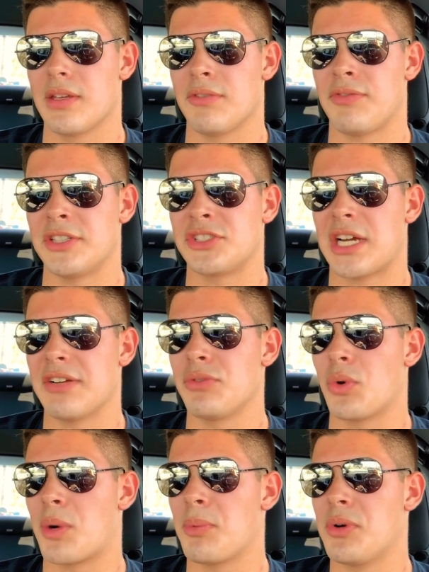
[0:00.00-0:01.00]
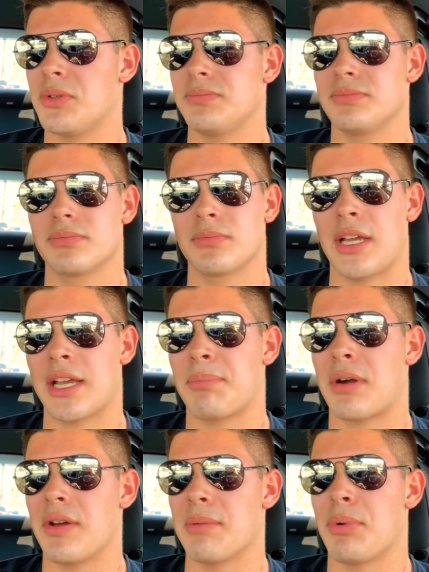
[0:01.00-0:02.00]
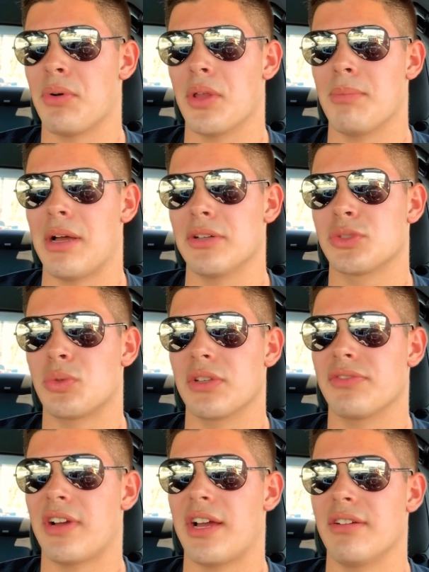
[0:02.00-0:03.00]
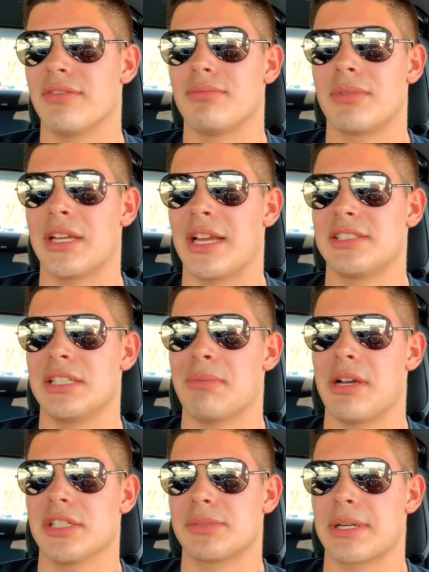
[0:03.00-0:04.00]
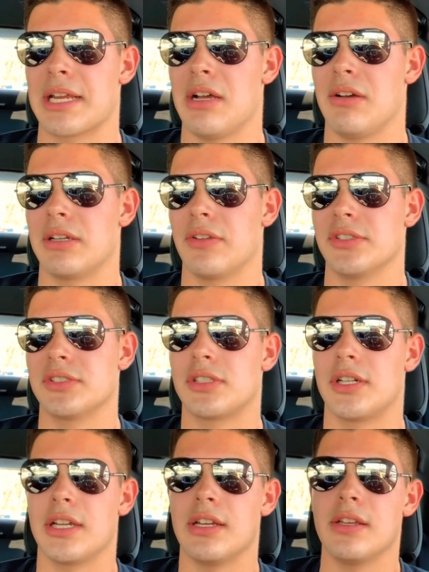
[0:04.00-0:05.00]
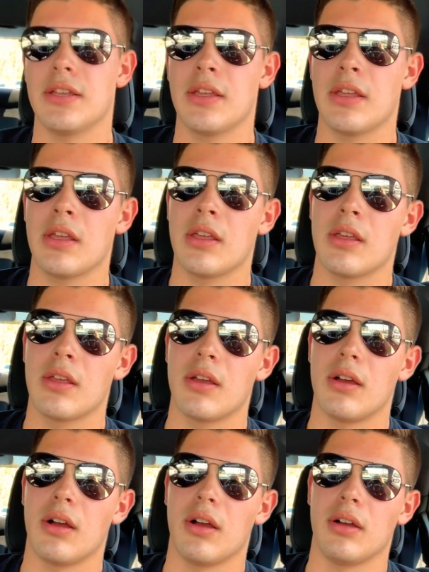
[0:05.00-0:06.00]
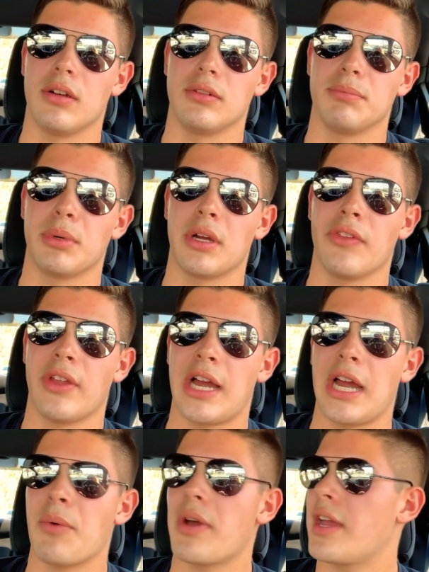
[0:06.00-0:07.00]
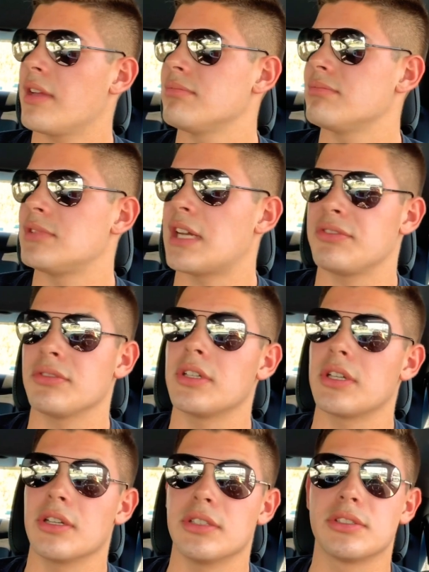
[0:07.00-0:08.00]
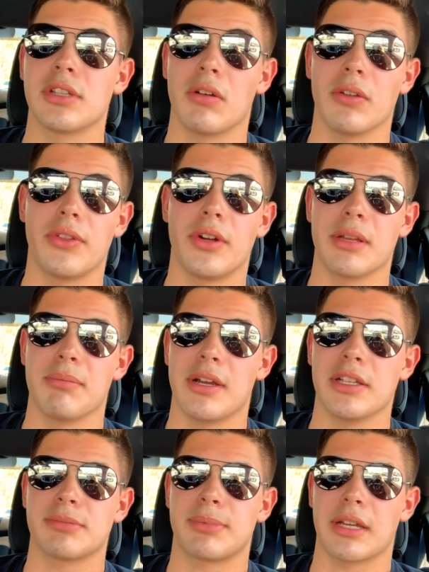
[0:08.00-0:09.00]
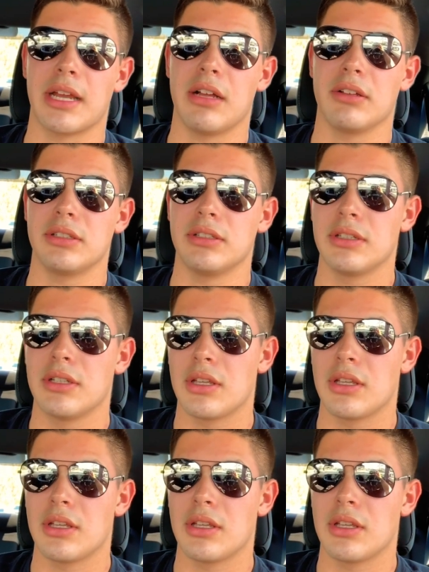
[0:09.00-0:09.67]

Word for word: if I drive normal, I could probably pull about 25 or 19 miles per gallon on the street. Um, but on the highway, definitely a good solid 30 miles per gallon.